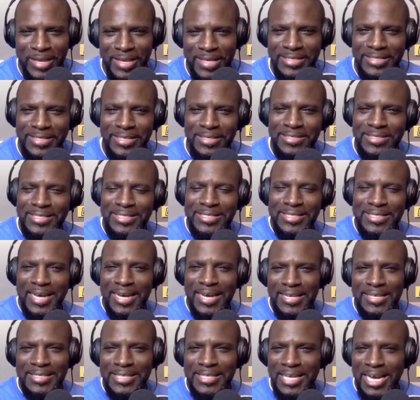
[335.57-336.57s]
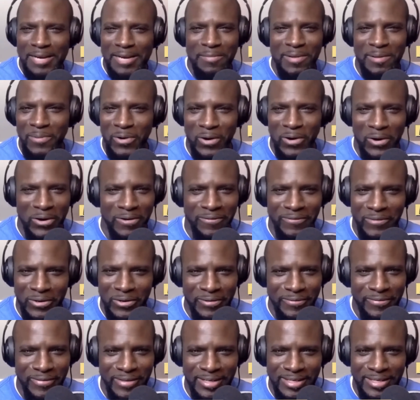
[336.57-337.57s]
It is an exciting time to be part of
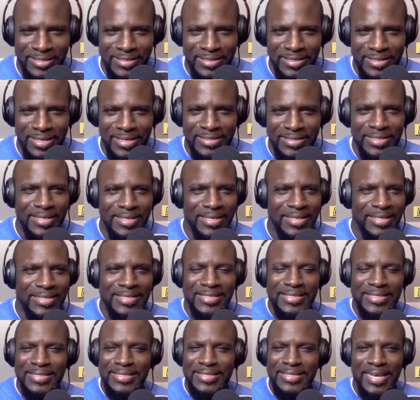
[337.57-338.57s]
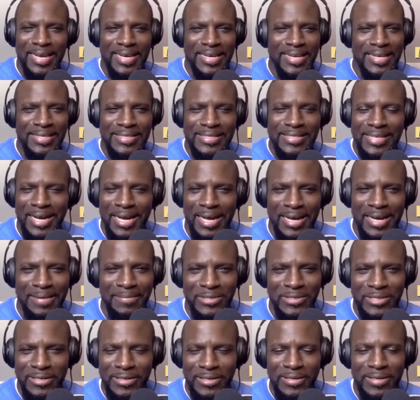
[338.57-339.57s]
all of this. It is an exciting
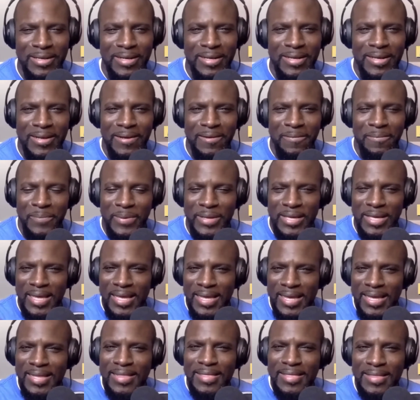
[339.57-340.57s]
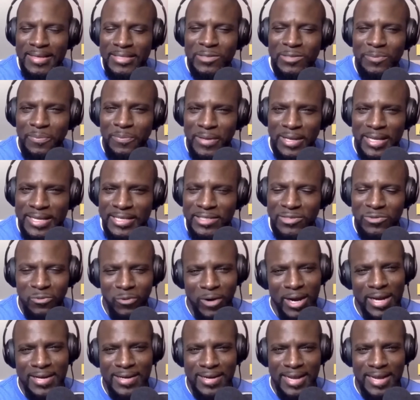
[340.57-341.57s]
time to be in this place
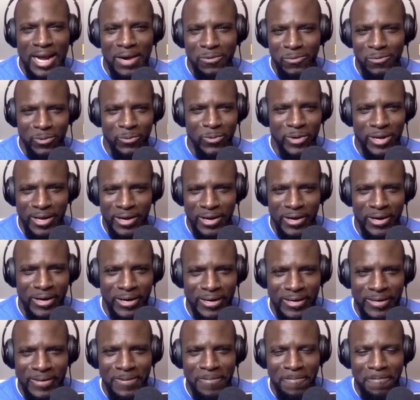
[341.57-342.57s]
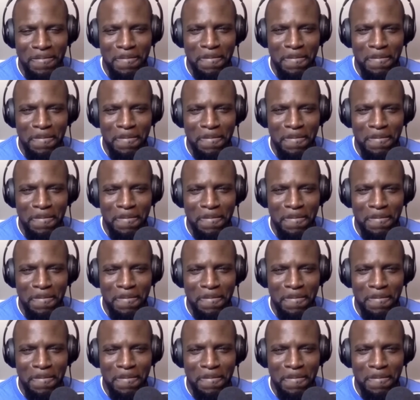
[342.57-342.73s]
right now where we are.